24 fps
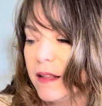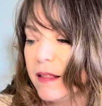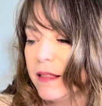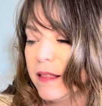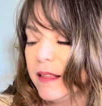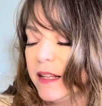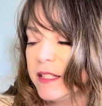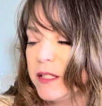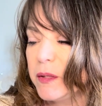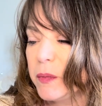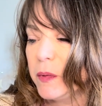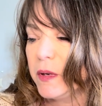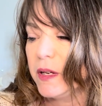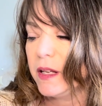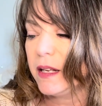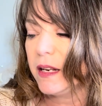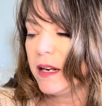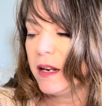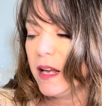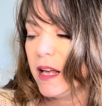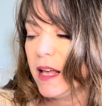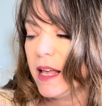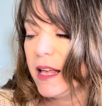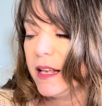this one
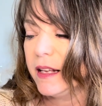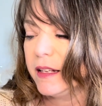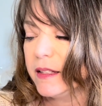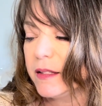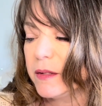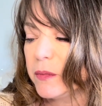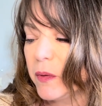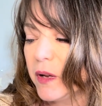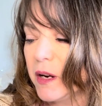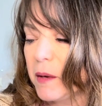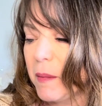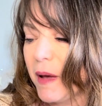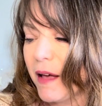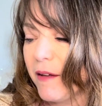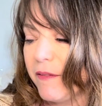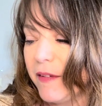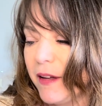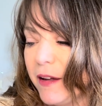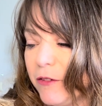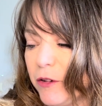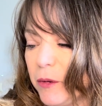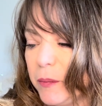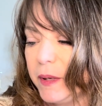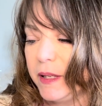is one of my
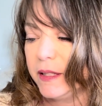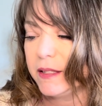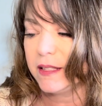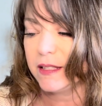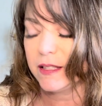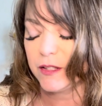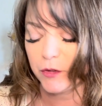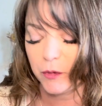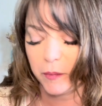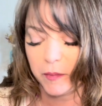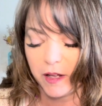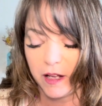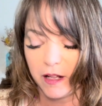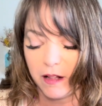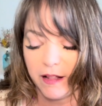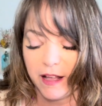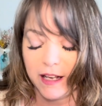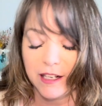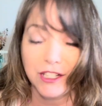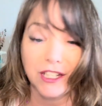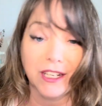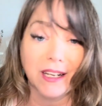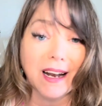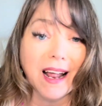favorite pieces from the
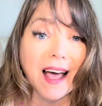collection.